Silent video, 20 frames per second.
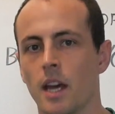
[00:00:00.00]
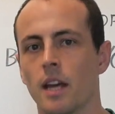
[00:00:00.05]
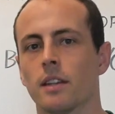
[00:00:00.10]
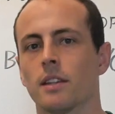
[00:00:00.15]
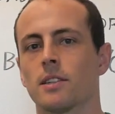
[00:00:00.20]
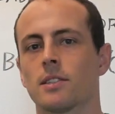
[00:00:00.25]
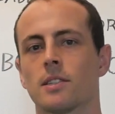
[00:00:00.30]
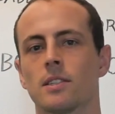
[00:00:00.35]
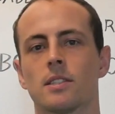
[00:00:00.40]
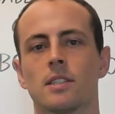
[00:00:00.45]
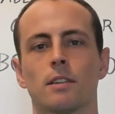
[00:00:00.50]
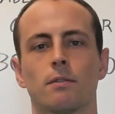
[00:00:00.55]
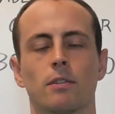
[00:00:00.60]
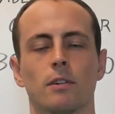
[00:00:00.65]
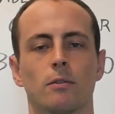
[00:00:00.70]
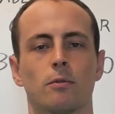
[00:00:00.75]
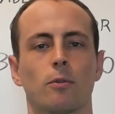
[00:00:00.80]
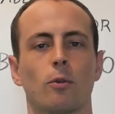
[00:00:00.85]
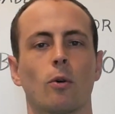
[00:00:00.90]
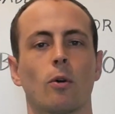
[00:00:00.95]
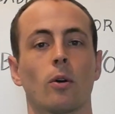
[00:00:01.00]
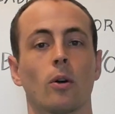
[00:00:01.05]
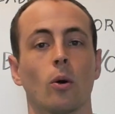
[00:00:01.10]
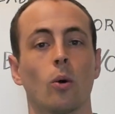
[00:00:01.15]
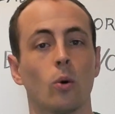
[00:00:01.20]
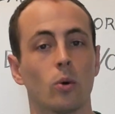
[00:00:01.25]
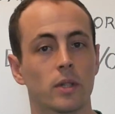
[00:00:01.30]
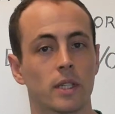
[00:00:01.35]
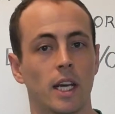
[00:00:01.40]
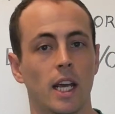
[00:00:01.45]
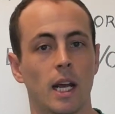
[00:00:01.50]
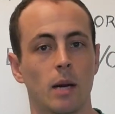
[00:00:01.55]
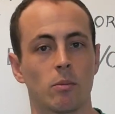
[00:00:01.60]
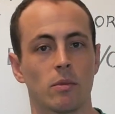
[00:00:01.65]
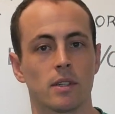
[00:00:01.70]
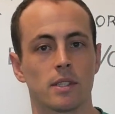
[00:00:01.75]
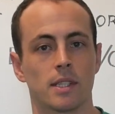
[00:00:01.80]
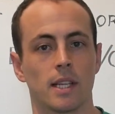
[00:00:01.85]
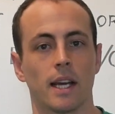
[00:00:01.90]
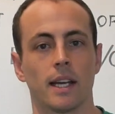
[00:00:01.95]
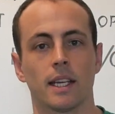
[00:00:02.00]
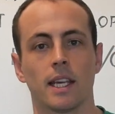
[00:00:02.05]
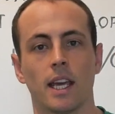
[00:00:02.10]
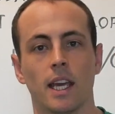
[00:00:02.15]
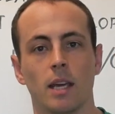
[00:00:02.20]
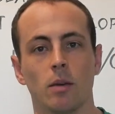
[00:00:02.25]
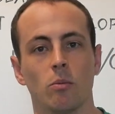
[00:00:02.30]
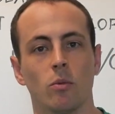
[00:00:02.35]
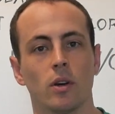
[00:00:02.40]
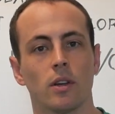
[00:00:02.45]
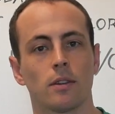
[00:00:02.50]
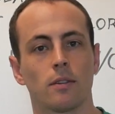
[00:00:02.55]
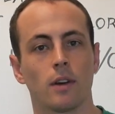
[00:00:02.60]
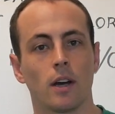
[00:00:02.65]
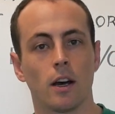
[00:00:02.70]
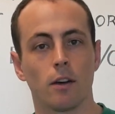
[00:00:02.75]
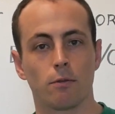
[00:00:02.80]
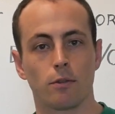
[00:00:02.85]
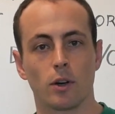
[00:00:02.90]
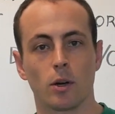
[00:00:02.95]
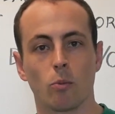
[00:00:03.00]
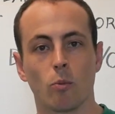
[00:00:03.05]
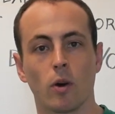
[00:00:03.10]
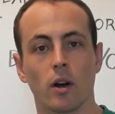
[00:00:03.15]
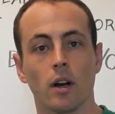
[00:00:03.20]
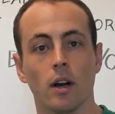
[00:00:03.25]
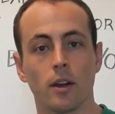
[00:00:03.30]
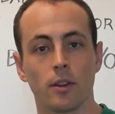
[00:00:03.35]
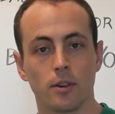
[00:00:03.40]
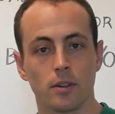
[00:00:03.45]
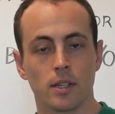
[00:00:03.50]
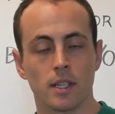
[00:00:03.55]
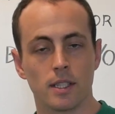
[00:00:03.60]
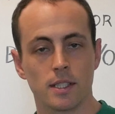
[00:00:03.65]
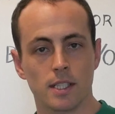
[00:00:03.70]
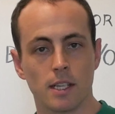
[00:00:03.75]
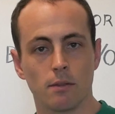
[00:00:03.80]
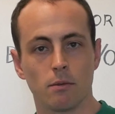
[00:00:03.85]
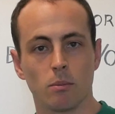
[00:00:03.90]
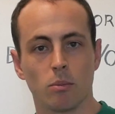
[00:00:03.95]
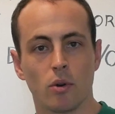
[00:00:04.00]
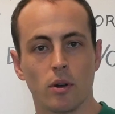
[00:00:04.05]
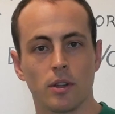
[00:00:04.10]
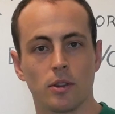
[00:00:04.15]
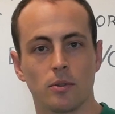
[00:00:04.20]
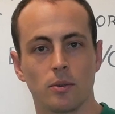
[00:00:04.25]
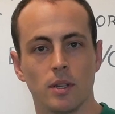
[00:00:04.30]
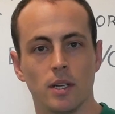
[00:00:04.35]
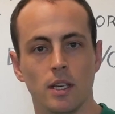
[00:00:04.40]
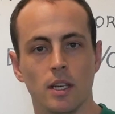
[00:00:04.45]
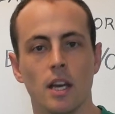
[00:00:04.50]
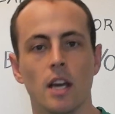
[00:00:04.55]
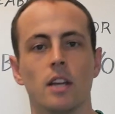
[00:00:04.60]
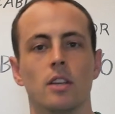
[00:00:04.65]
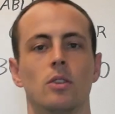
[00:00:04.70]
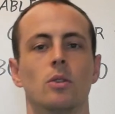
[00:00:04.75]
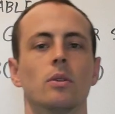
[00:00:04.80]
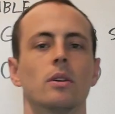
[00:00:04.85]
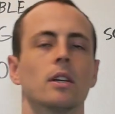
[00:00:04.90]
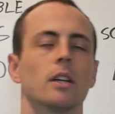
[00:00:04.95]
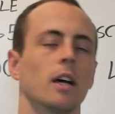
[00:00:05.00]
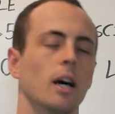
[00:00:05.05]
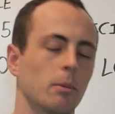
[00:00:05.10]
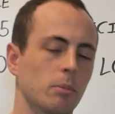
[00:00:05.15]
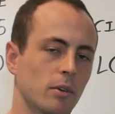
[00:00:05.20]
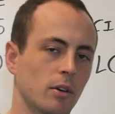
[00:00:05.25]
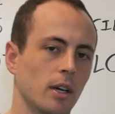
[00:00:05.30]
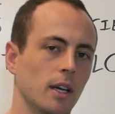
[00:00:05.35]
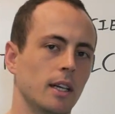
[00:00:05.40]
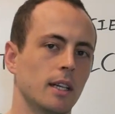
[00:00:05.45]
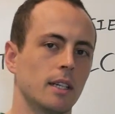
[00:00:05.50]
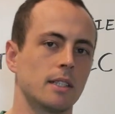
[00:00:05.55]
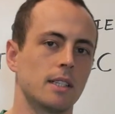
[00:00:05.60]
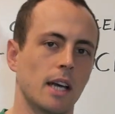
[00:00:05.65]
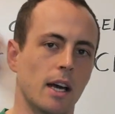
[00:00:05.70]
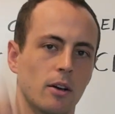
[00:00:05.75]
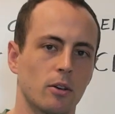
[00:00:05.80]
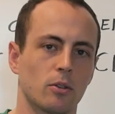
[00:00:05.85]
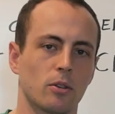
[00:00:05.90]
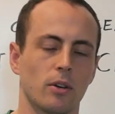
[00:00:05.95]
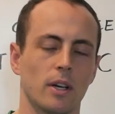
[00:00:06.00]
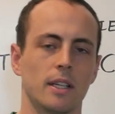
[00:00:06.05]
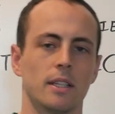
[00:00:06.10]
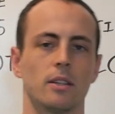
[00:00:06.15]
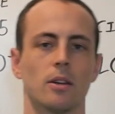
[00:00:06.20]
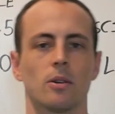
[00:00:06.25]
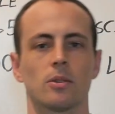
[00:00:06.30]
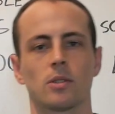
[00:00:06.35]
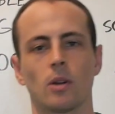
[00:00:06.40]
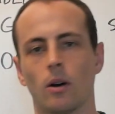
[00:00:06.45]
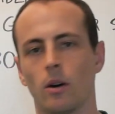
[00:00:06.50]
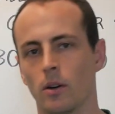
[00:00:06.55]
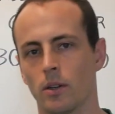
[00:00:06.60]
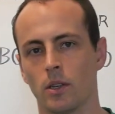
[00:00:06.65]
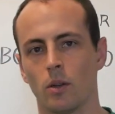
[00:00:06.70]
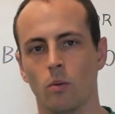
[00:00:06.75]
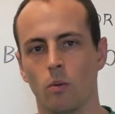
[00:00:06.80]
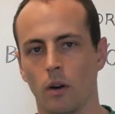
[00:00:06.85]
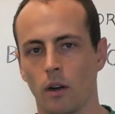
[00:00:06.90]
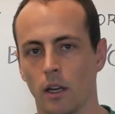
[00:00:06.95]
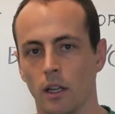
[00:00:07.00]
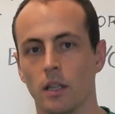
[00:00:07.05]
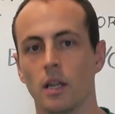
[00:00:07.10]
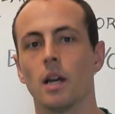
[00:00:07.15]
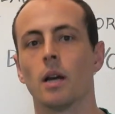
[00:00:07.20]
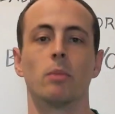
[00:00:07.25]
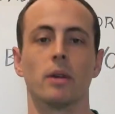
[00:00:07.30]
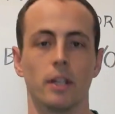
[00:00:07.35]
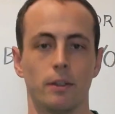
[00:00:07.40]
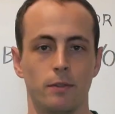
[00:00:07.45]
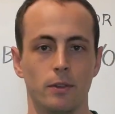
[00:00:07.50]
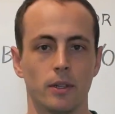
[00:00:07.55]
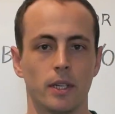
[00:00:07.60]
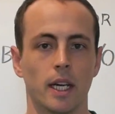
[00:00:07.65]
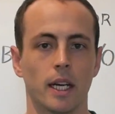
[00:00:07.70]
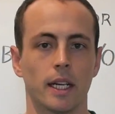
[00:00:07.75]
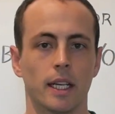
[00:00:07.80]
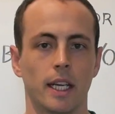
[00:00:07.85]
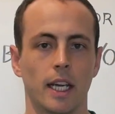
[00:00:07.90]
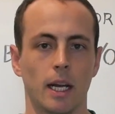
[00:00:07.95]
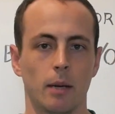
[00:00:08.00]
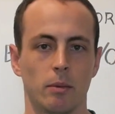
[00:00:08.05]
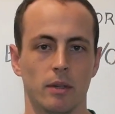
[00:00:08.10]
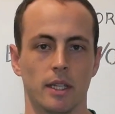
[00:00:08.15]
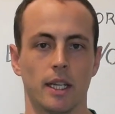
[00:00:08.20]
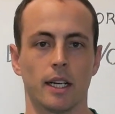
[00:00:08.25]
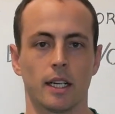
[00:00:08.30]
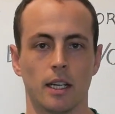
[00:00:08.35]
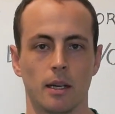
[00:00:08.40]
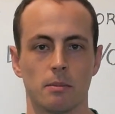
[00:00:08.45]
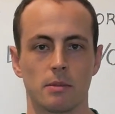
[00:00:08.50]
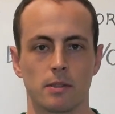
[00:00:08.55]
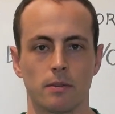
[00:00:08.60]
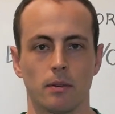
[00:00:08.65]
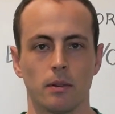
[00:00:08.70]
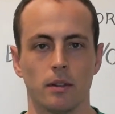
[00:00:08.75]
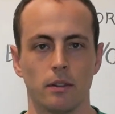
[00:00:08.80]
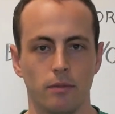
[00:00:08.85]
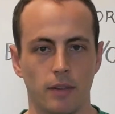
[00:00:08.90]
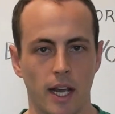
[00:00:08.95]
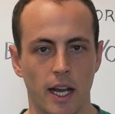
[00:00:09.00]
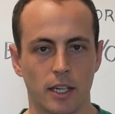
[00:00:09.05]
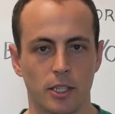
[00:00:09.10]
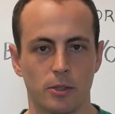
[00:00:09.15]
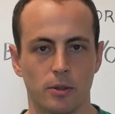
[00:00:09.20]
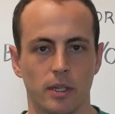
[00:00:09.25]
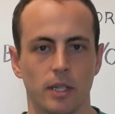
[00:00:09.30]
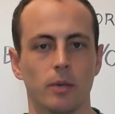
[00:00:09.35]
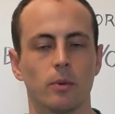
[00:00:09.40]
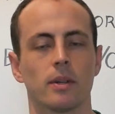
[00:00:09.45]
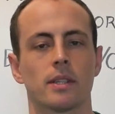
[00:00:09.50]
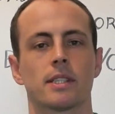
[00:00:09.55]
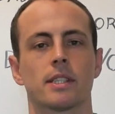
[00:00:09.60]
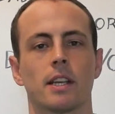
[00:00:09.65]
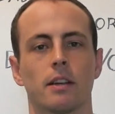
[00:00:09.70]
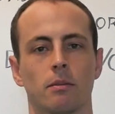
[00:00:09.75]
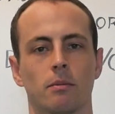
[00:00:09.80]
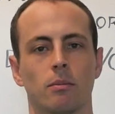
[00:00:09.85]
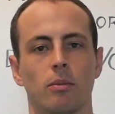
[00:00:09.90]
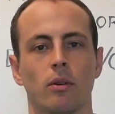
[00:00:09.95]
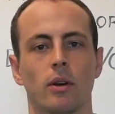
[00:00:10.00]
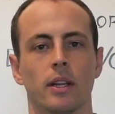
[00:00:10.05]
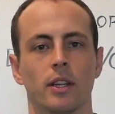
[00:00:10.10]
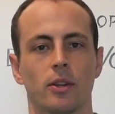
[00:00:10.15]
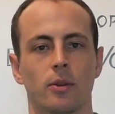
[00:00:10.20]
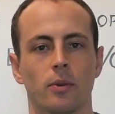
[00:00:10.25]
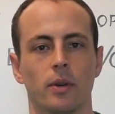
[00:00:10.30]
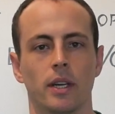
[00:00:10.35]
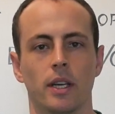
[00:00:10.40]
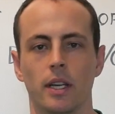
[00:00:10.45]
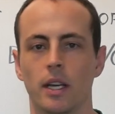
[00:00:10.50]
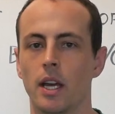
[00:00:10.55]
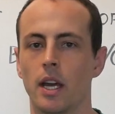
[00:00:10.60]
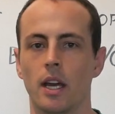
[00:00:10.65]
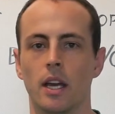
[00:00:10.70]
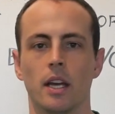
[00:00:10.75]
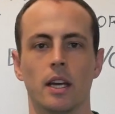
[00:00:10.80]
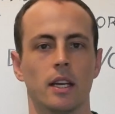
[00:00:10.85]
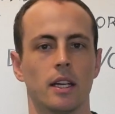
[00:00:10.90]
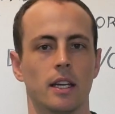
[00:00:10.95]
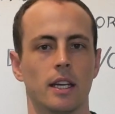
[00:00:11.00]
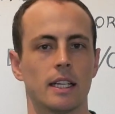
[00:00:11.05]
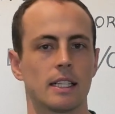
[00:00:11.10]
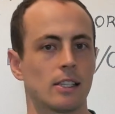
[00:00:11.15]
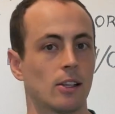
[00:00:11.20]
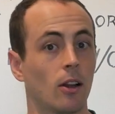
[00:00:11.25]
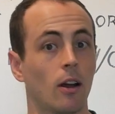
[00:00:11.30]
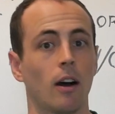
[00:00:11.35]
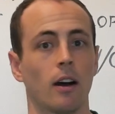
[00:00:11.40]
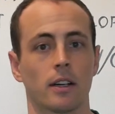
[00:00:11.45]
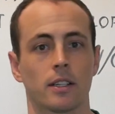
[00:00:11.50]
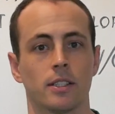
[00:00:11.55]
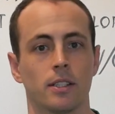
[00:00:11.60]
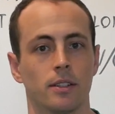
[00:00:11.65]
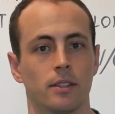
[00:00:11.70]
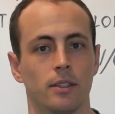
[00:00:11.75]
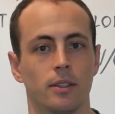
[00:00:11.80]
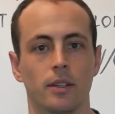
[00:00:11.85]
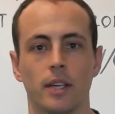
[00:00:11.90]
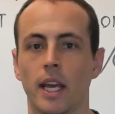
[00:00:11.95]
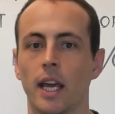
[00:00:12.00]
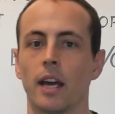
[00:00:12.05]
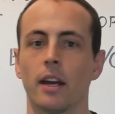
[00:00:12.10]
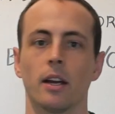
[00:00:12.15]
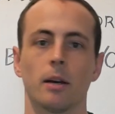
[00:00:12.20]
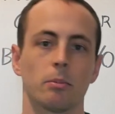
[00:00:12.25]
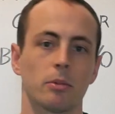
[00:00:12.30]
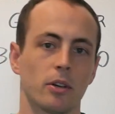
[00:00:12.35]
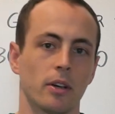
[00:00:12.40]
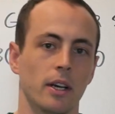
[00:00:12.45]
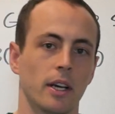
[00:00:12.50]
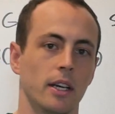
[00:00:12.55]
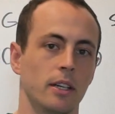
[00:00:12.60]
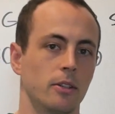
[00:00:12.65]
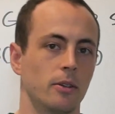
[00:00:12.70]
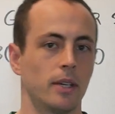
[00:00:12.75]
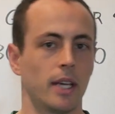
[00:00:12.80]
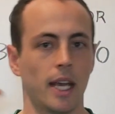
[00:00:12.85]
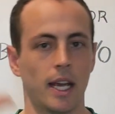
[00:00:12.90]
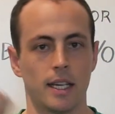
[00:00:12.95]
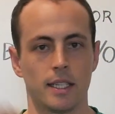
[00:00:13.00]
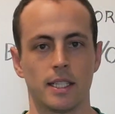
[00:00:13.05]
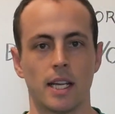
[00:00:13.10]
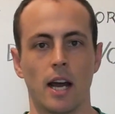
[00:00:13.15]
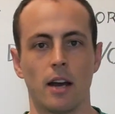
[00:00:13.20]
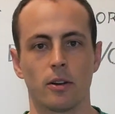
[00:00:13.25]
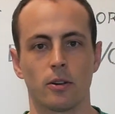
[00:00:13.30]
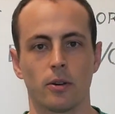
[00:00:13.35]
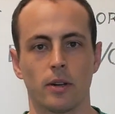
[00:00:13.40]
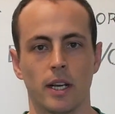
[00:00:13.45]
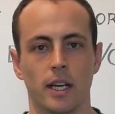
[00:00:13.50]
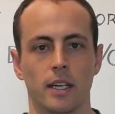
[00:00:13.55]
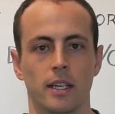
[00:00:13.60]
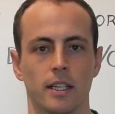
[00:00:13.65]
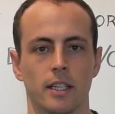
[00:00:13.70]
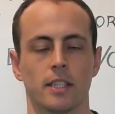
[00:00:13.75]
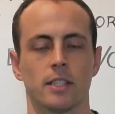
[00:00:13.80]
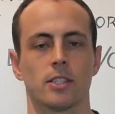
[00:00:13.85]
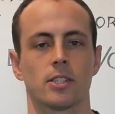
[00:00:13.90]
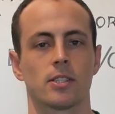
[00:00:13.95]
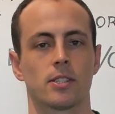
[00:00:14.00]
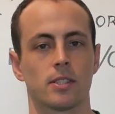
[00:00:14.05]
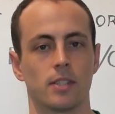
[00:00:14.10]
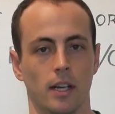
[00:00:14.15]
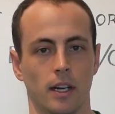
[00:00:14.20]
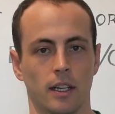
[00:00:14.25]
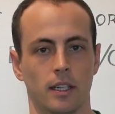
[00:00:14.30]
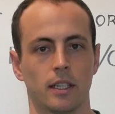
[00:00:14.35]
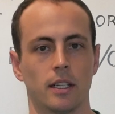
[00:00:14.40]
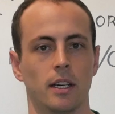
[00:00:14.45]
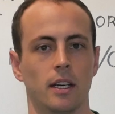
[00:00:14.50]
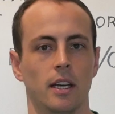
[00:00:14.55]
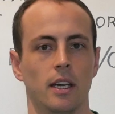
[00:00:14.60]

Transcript: This is different for old cameras that came with a firmware other than 7.3. You can upgrade and downgrade those all you want. But if you get a camera that comes from the factory with 7.3, it's locked. You can't upgrade, you can't downgrade, it's stuck.